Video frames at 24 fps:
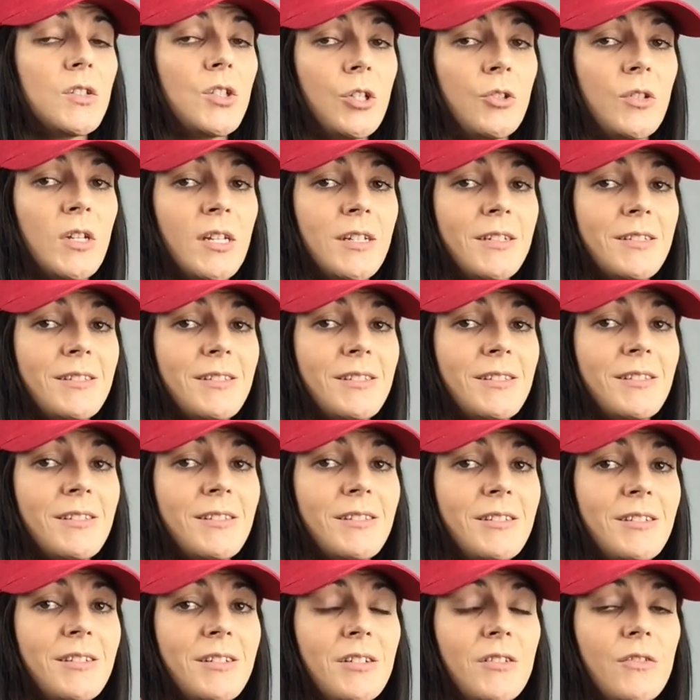units
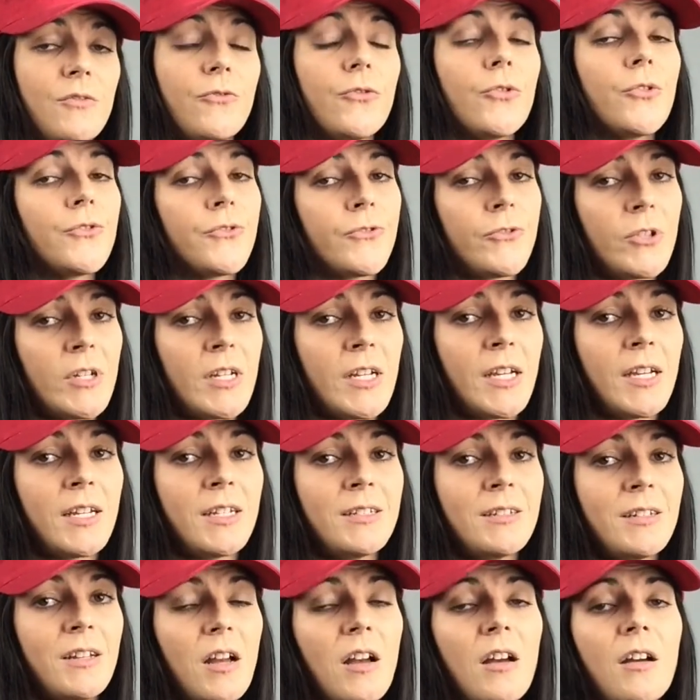for
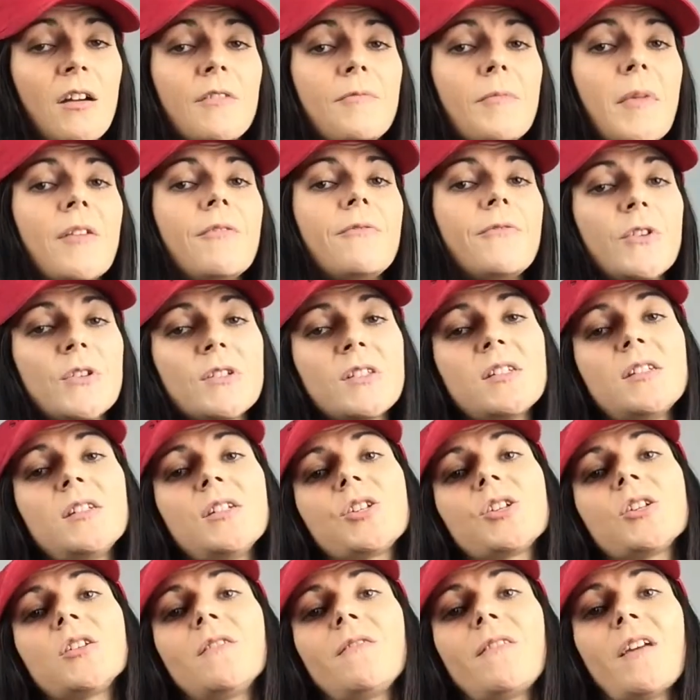free of my first
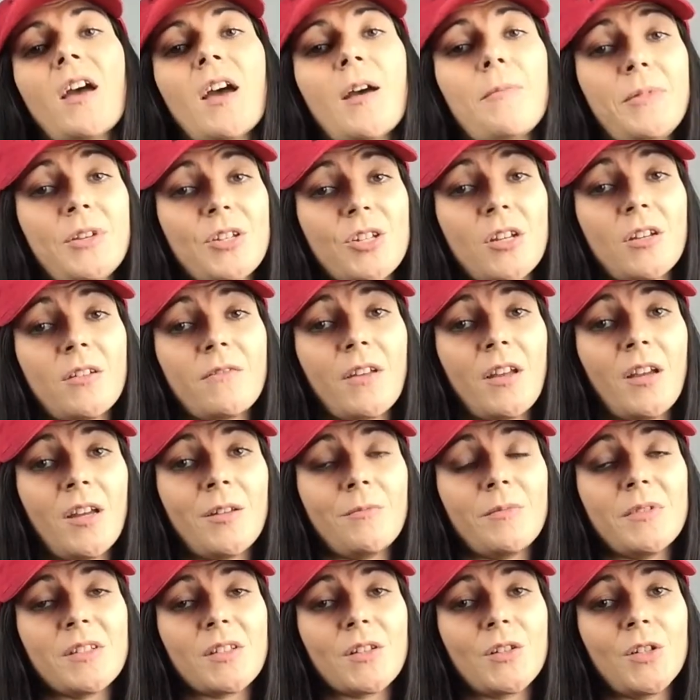edition of the Happy Chef
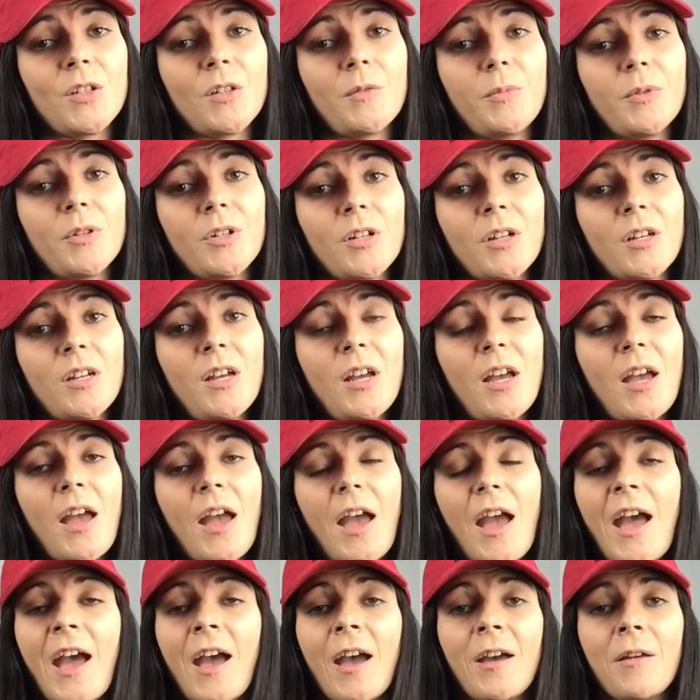Cannabis Cookbook
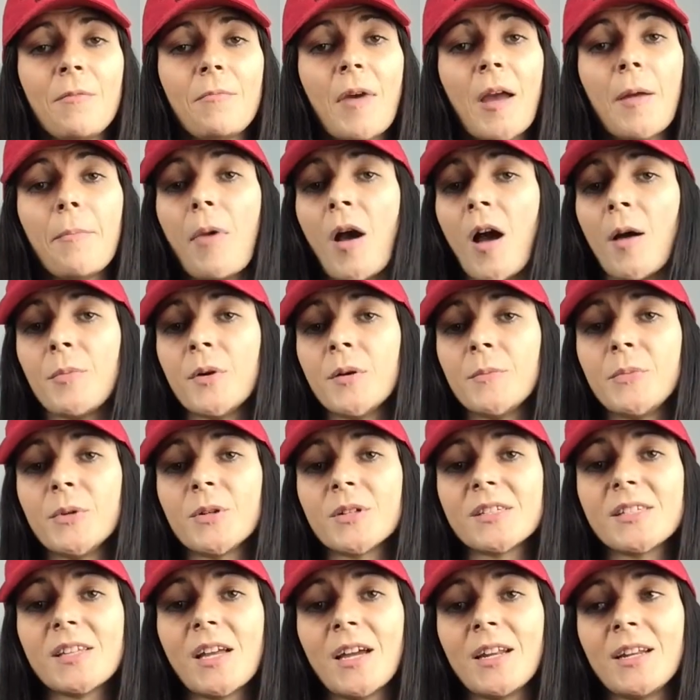at my pop-up
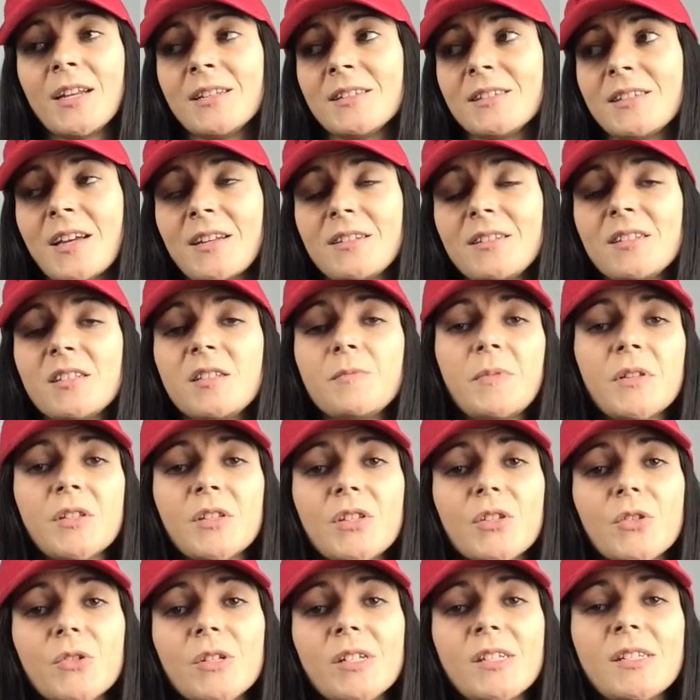book signings at
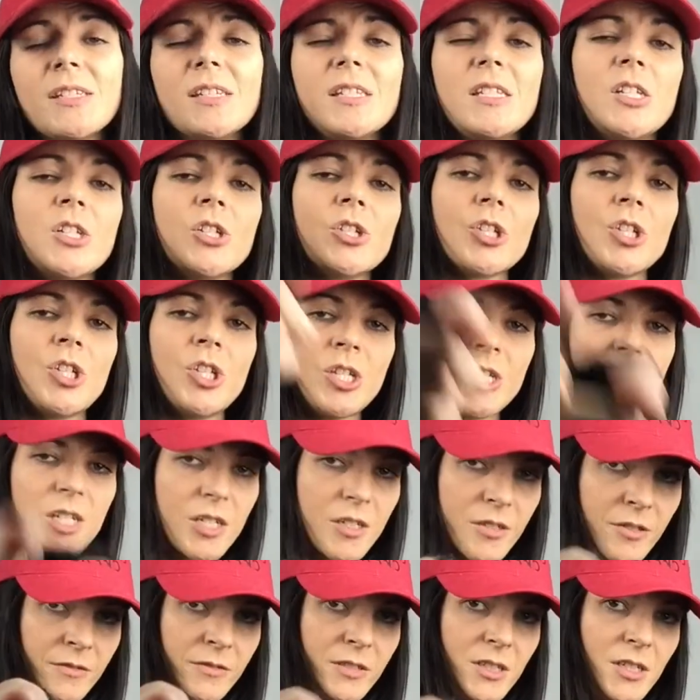dispensaries near
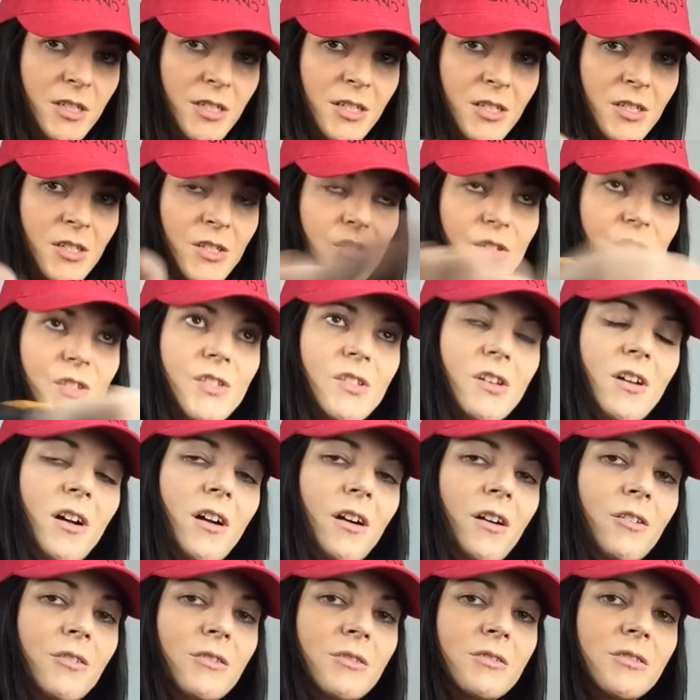you.
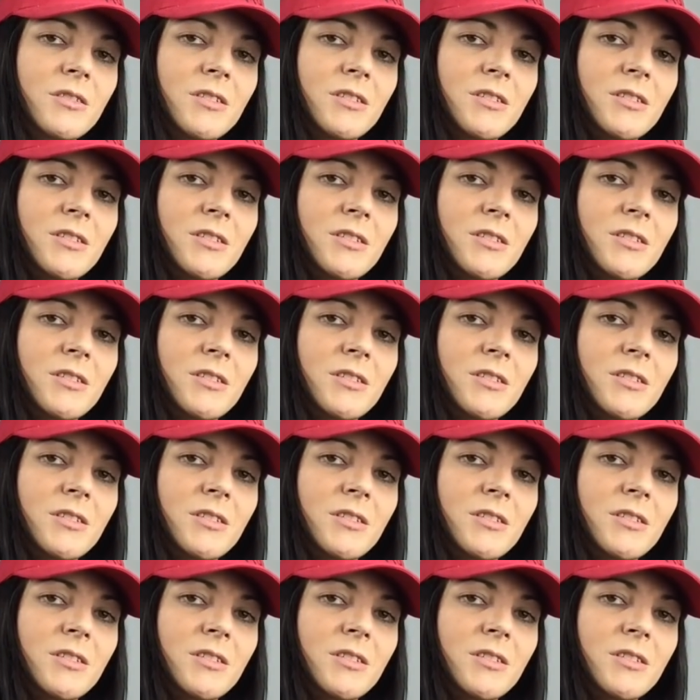So